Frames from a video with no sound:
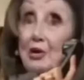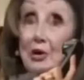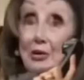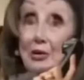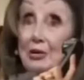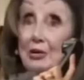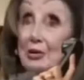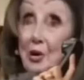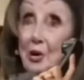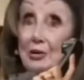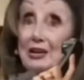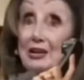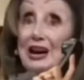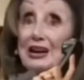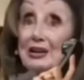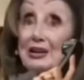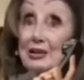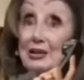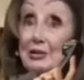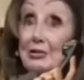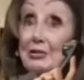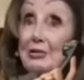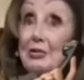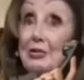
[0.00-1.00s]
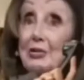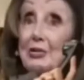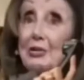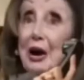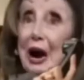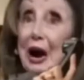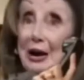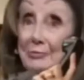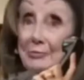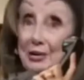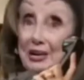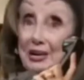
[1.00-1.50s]
to be the problem?
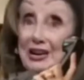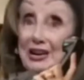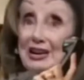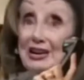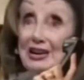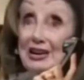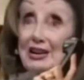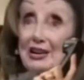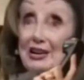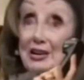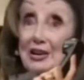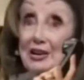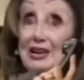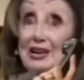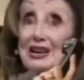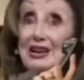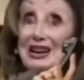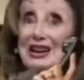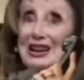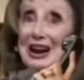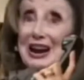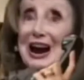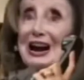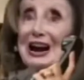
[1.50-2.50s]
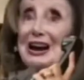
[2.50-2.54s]
I've been kidnapped.